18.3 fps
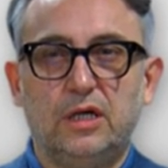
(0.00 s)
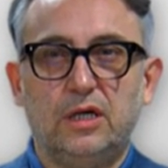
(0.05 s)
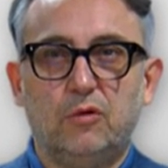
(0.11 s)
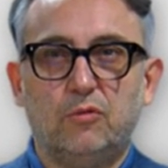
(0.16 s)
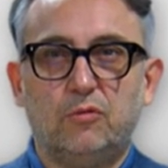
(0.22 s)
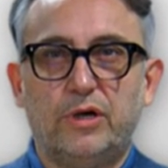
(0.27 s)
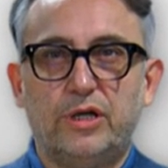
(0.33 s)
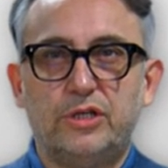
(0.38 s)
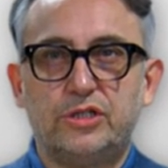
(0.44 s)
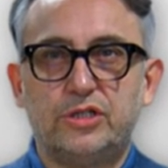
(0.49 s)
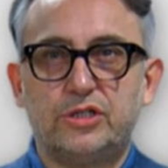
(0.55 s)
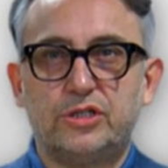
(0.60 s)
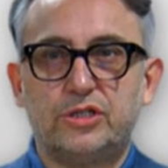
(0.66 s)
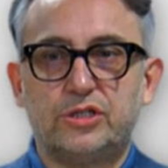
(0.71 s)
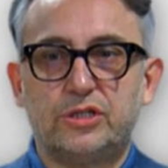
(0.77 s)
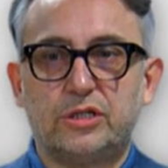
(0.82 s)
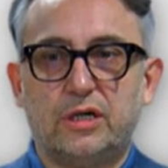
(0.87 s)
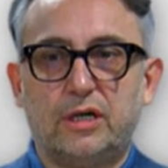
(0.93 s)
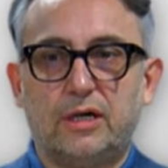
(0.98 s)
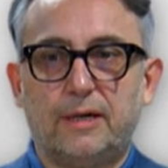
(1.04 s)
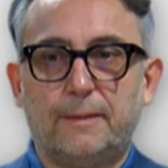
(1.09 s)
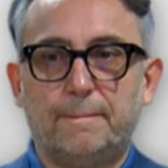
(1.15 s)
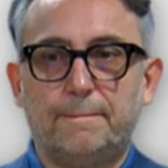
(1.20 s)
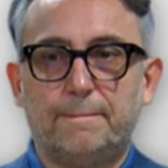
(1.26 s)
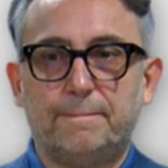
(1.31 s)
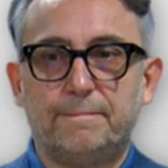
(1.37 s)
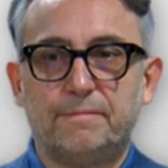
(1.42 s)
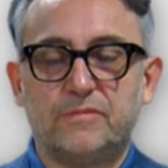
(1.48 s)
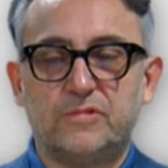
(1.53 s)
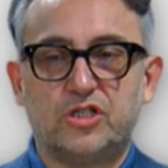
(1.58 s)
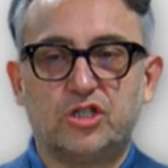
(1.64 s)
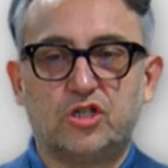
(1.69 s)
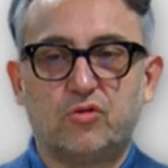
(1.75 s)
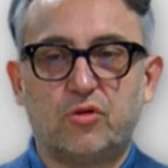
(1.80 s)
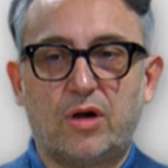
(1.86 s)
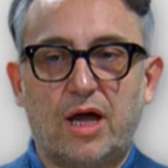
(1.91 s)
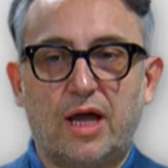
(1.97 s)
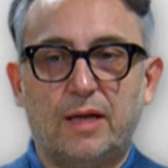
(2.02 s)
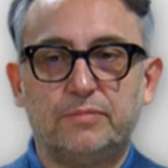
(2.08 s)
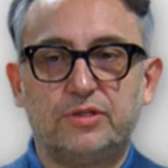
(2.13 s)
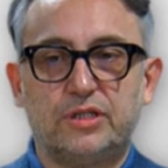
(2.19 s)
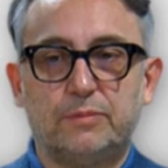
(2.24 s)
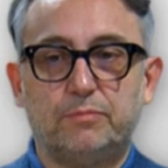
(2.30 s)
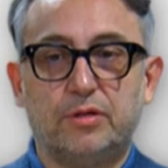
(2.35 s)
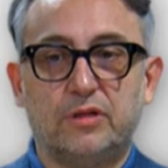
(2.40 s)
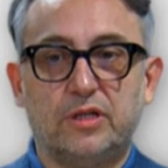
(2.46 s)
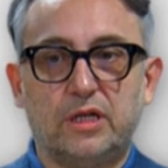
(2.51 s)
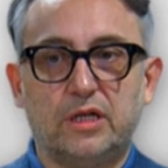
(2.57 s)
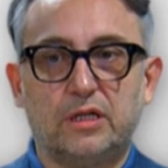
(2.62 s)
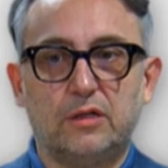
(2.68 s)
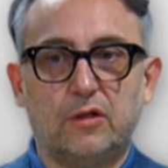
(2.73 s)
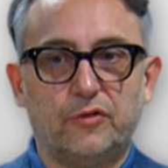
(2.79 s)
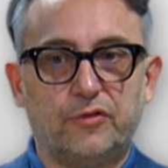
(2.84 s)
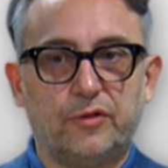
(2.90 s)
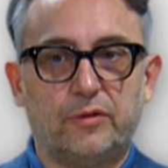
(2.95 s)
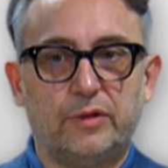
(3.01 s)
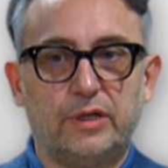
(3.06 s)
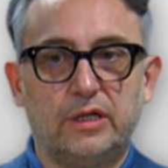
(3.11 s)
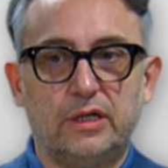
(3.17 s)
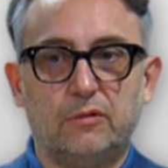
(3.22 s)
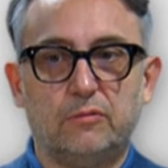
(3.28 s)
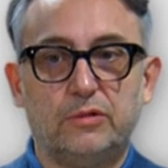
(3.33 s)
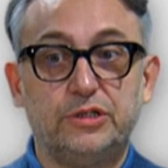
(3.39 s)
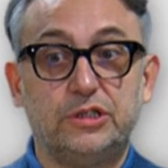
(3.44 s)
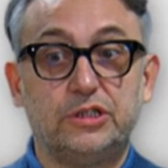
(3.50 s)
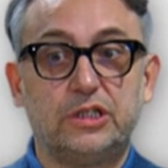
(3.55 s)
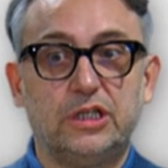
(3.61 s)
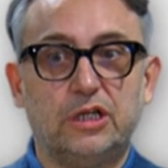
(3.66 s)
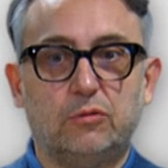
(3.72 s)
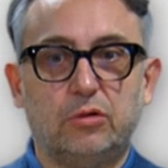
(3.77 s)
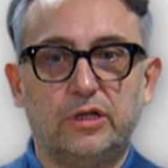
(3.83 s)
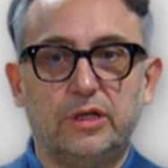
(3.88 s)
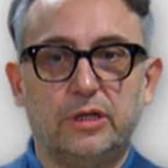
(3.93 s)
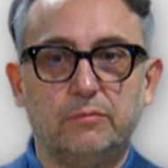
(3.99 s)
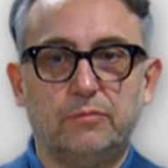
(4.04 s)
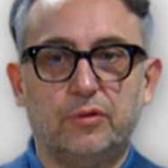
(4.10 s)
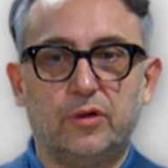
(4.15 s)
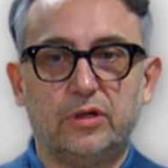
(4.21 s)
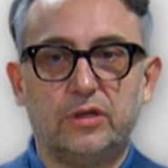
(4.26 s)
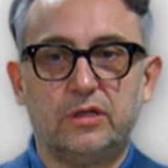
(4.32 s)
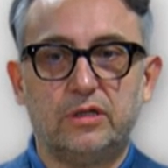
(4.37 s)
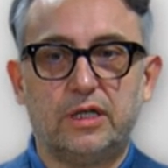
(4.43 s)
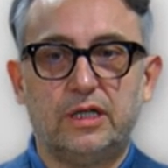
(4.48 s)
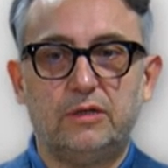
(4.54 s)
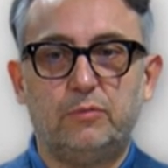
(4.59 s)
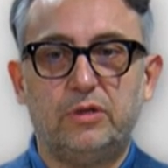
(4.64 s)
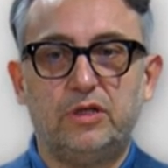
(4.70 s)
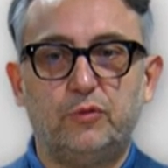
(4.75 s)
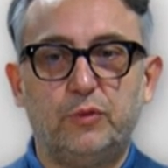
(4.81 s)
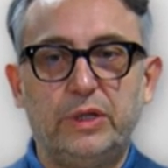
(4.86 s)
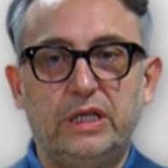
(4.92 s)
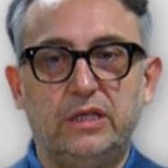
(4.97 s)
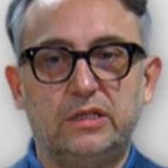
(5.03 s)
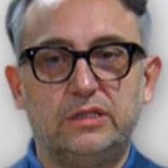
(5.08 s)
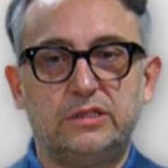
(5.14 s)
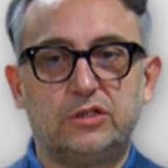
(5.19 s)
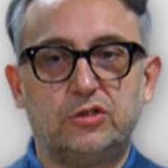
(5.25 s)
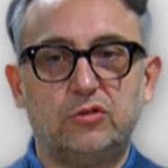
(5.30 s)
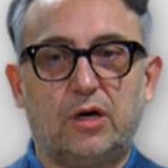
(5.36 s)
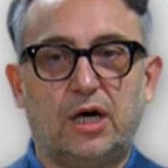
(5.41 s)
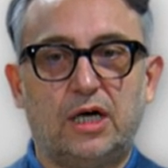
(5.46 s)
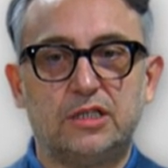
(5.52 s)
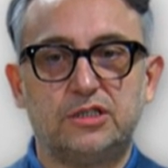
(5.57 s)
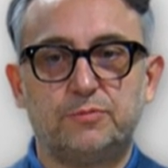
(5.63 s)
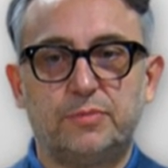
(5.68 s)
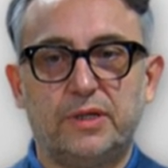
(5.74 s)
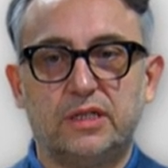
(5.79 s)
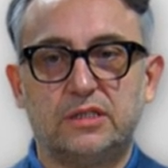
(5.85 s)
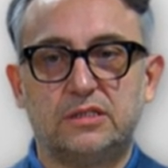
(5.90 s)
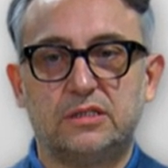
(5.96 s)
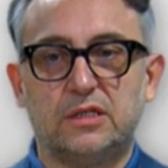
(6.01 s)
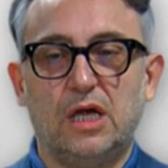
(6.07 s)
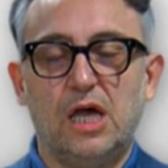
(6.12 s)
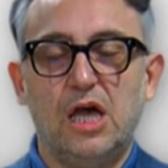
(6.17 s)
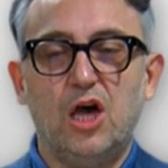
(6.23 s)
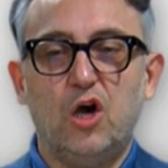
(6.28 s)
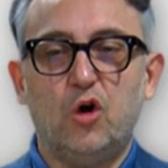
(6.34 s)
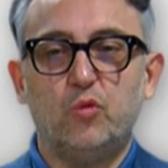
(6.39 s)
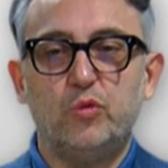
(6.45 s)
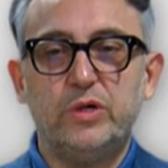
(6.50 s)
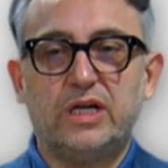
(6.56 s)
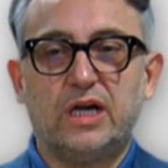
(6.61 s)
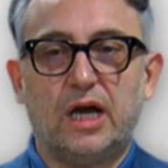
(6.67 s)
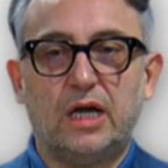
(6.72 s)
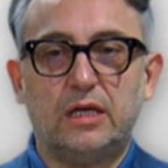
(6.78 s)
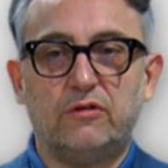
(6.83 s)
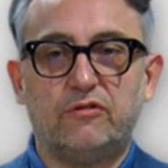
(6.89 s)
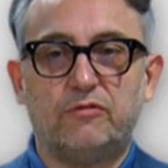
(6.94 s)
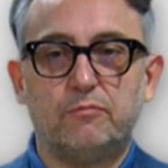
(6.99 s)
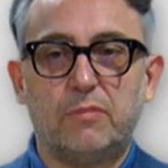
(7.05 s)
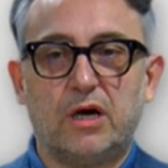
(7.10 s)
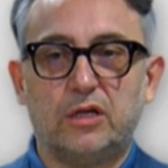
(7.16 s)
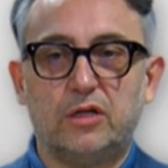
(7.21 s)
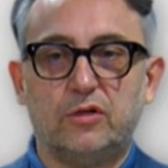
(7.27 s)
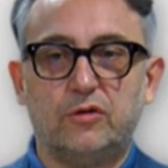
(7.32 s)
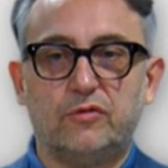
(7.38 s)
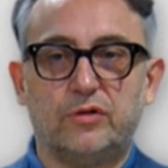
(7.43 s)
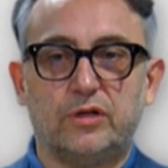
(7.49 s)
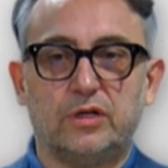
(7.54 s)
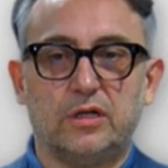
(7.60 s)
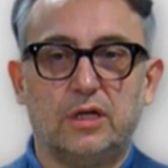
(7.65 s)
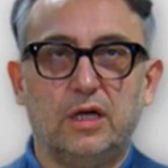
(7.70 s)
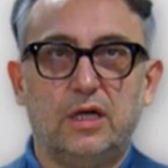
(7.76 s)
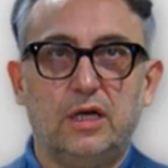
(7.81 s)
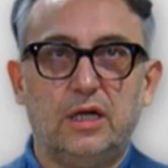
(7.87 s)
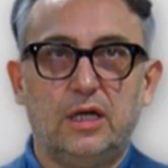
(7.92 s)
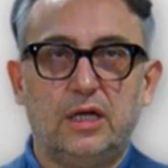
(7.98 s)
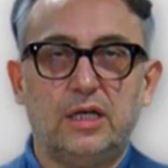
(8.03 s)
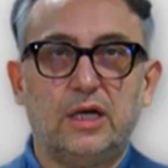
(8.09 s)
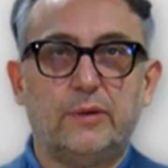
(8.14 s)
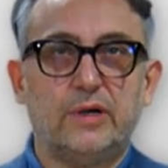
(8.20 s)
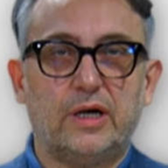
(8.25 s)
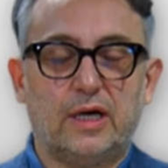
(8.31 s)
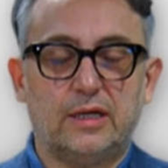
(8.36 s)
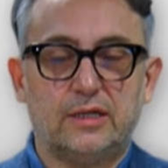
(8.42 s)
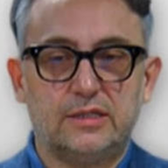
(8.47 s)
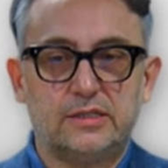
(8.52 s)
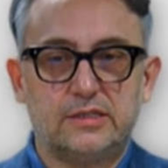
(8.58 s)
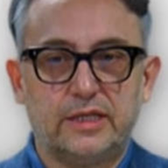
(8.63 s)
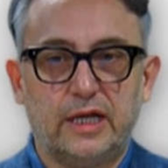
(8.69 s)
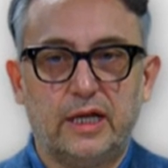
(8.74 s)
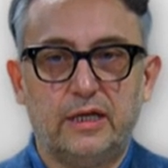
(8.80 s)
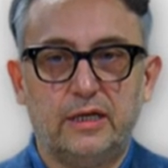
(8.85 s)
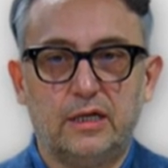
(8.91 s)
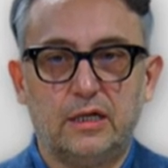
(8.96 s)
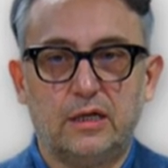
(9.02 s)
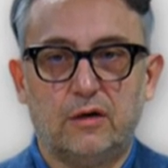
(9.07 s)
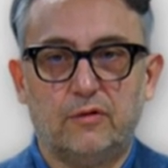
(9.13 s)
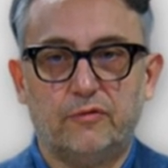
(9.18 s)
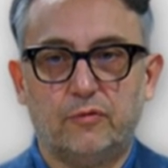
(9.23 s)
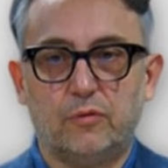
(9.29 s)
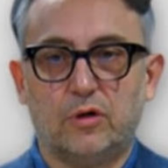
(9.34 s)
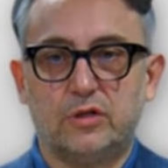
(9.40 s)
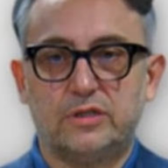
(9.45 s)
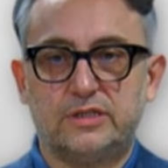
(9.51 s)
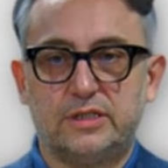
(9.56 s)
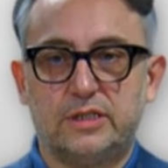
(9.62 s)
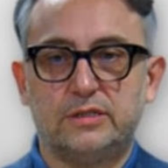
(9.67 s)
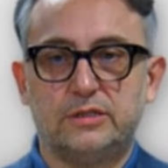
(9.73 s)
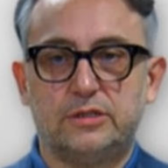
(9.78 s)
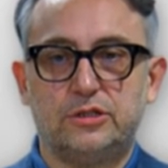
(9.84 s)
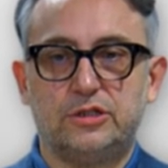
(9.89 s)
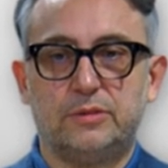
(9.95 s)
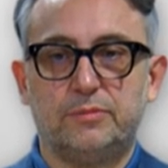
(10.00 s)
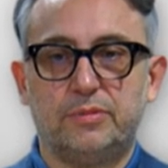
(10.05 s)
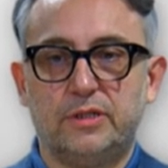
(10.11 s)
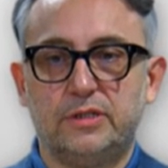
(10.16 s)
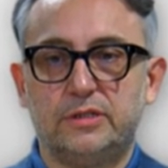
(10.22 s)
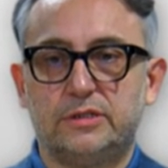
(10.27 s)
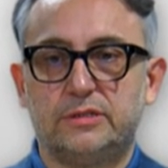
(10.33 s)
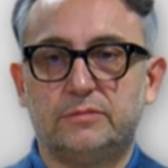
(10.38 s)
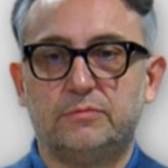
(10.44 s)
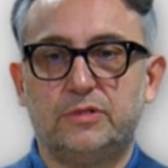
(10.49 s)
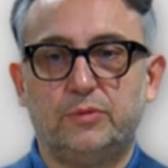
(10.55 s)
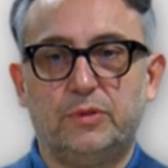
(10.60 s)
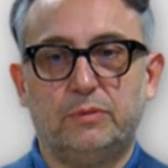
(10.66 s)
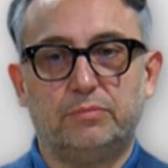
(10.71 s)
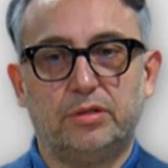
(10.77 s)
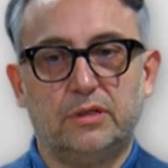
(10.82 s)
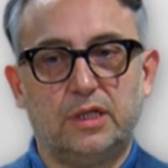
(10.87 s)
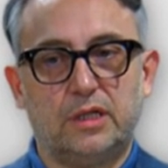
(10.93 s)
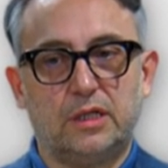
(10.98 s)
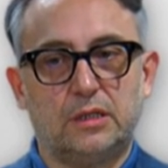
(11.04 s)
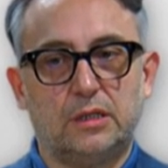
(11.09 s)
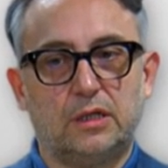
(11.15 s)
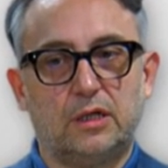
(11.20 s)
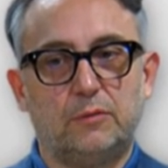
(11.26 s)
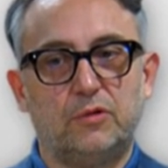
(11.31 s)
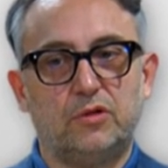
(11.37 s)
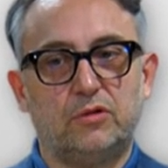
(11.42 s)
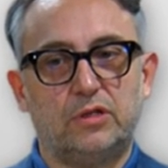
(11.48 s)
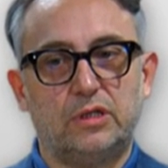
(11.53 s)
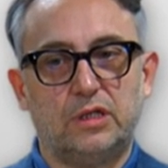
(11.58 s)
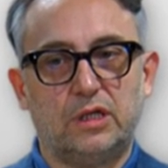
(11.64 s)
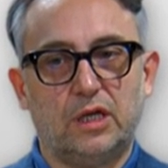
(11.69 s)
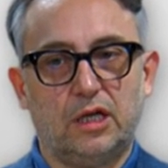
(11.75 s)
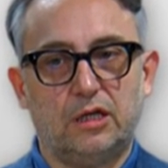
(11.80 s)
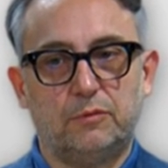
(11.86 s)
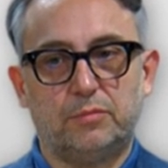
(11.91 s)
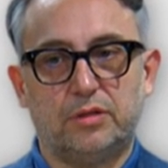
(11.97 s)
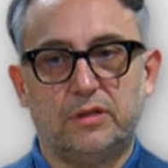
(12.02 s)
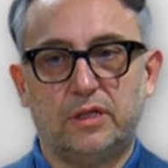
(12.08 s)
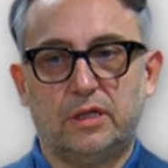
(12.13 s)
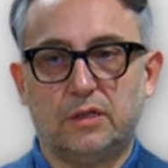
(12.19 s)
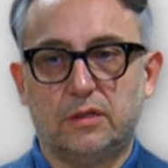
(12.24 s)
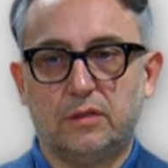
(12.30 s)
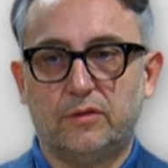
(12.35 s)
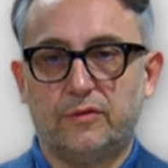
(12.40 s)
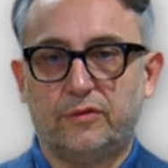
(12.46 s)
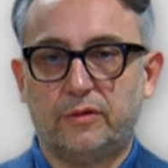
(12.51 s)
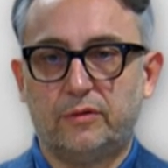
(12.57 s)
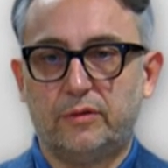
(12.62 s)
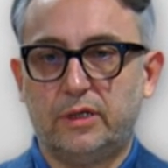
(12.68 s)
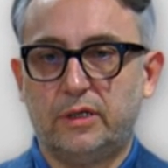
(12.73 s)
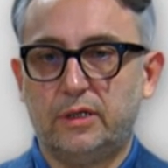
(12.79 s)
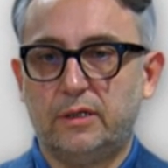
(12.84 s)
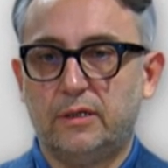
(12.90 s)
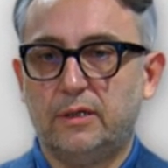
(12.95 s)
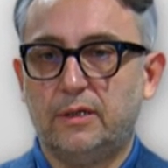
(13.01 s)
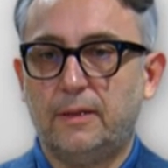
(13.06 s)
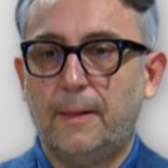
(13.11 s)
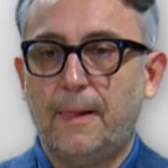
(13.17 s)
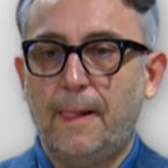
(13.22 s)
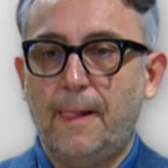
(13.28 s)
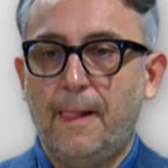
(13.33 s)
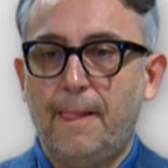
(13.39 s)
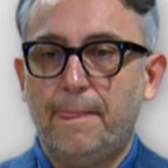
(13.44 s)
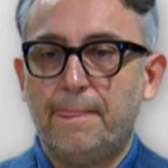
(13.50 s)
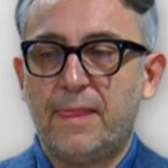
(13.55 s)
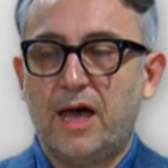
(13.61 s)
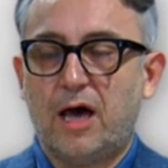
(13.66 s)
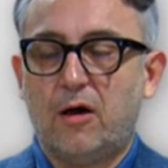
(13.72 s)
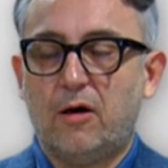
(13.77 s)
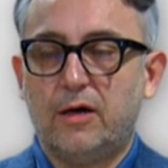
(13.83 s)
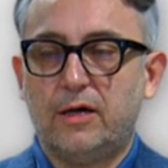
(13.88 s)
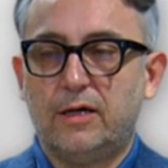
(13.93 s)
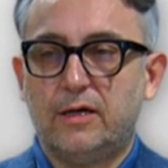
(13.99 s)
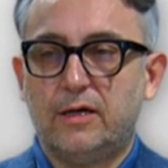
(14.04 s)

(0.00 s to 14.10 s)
which um, describes the political authority, which is equally important. And between these two aspects, we kind of maneuver in our understanding of what citizenship is, between political community and political authority. Now,